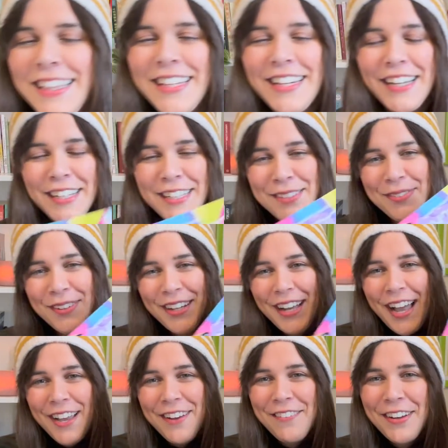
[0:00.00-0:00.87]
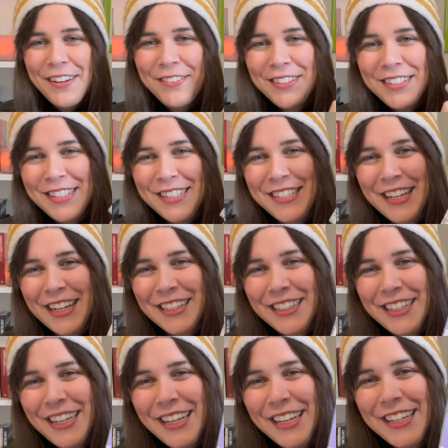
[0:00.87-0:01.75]
next book I read was
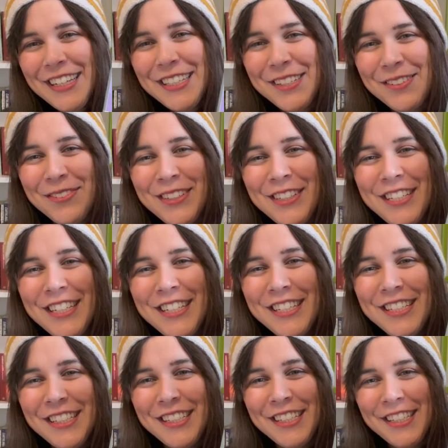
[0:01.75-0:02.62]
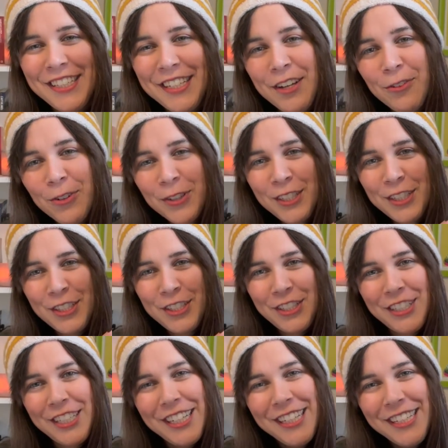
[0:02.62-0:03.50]
Delicates, which is the sequel to
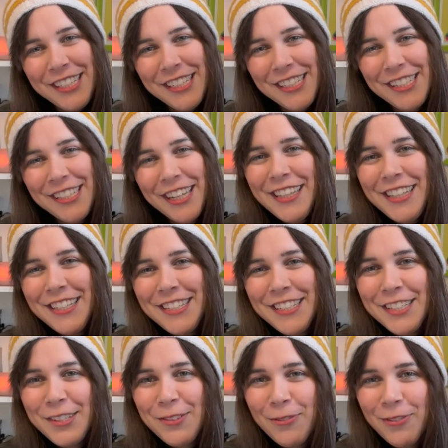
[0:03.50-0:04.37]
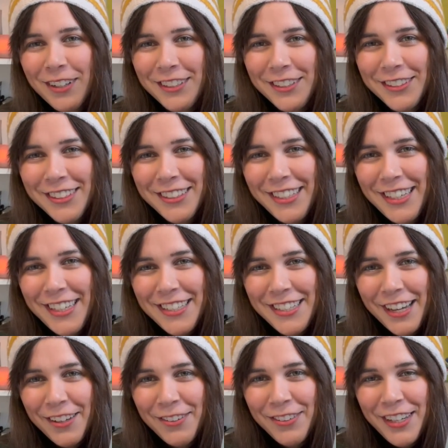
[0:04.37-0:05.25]
Sheets. This is Wendell. He
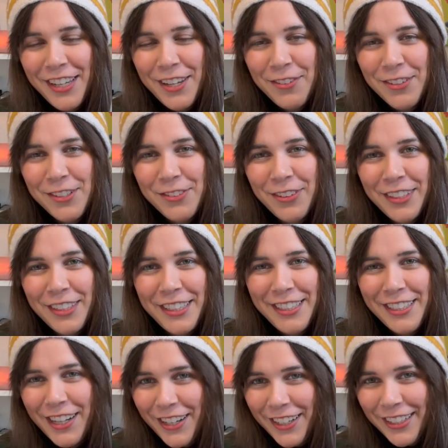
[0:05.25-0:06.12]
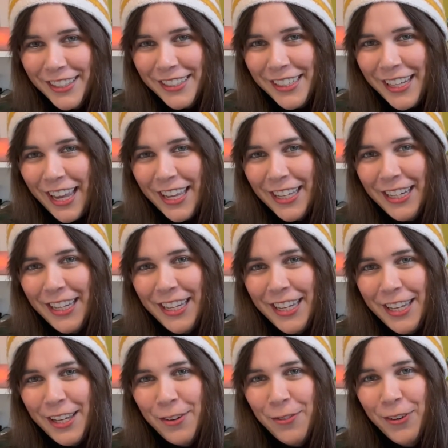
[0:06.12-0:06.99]
died when he was really young, and
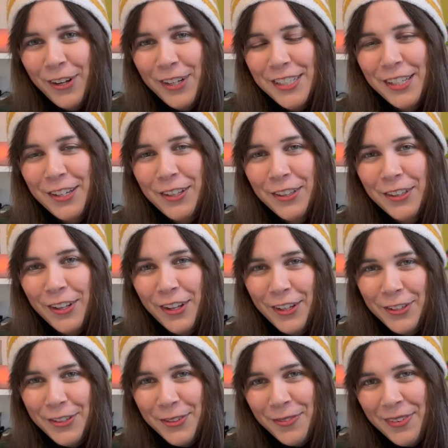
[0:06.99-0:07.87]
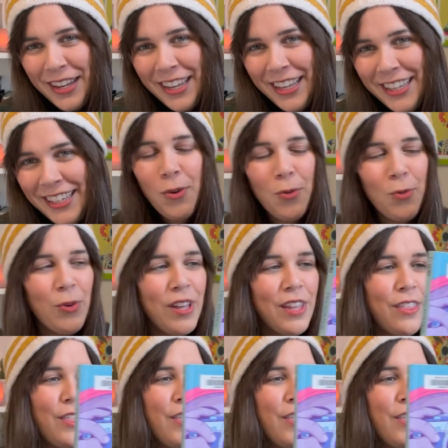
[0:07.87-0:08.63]
he works in a laundromat with